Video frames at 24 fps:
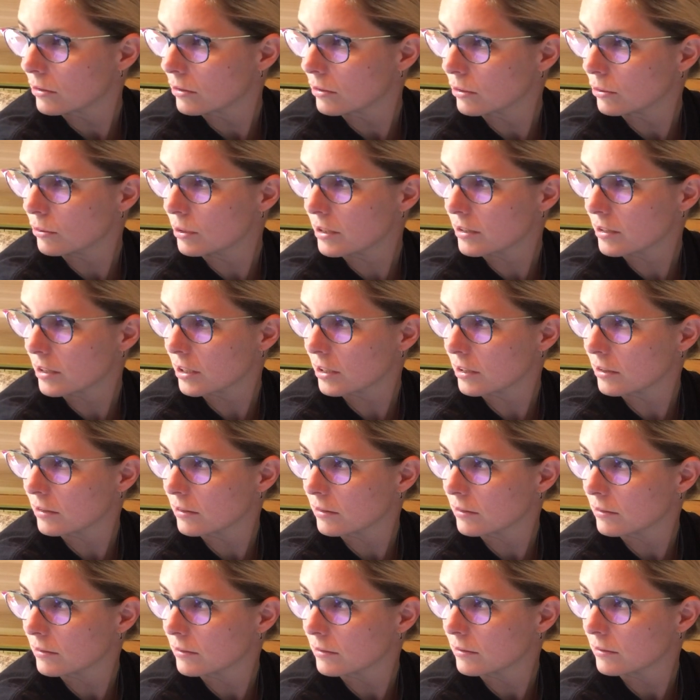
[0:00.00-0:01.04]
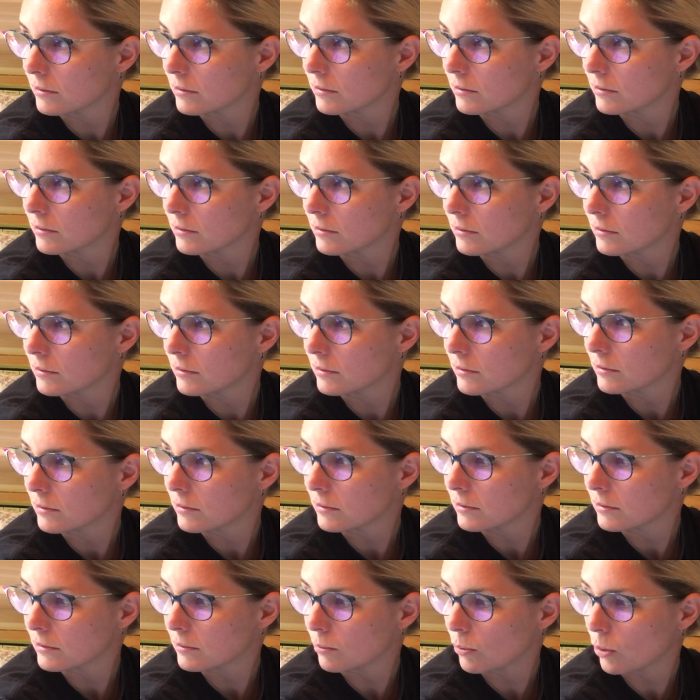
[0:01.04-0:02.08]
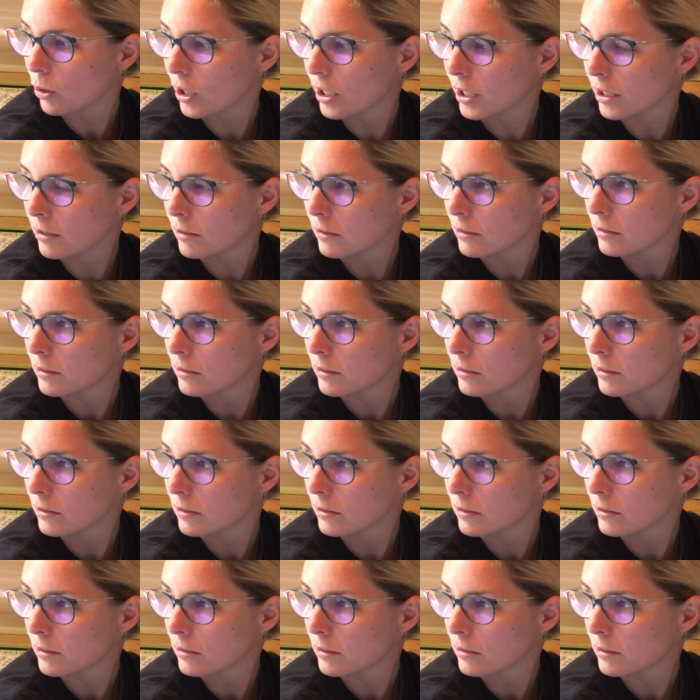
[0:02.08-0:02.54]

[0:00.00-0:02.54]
Who is it? Morgan?